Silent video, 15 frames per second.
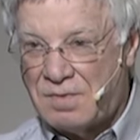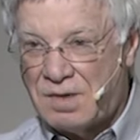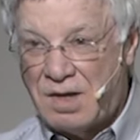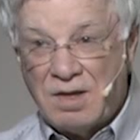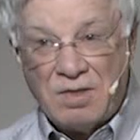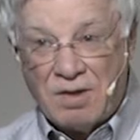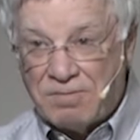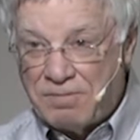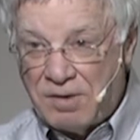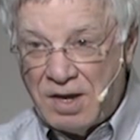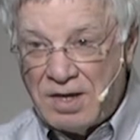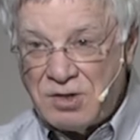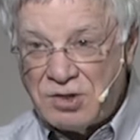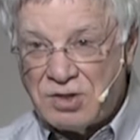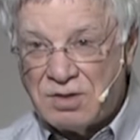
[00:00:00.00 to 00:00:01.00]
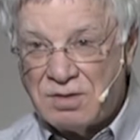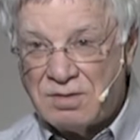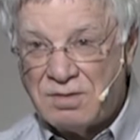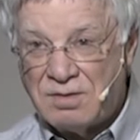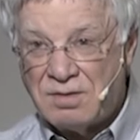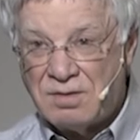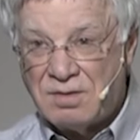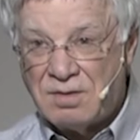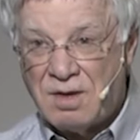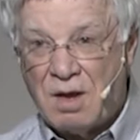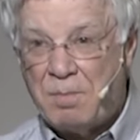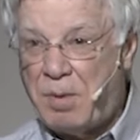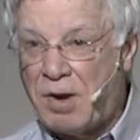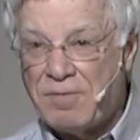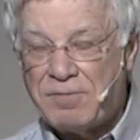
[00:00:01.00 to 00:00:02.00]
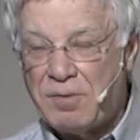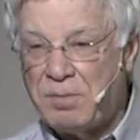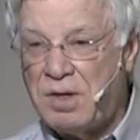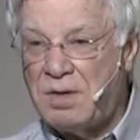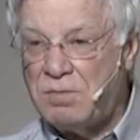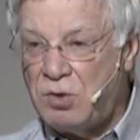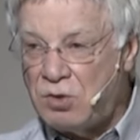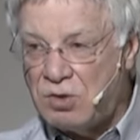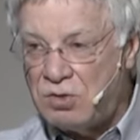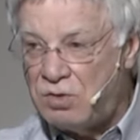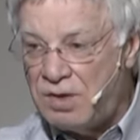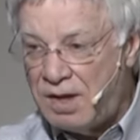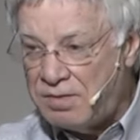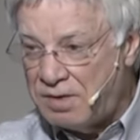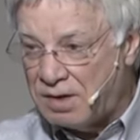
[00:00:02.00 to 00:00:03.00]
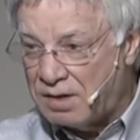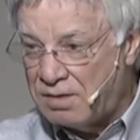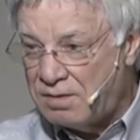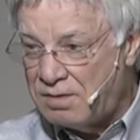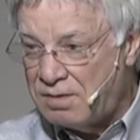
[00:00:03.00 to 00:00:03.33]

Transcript: In the flesh, apart from him, you can do nothing.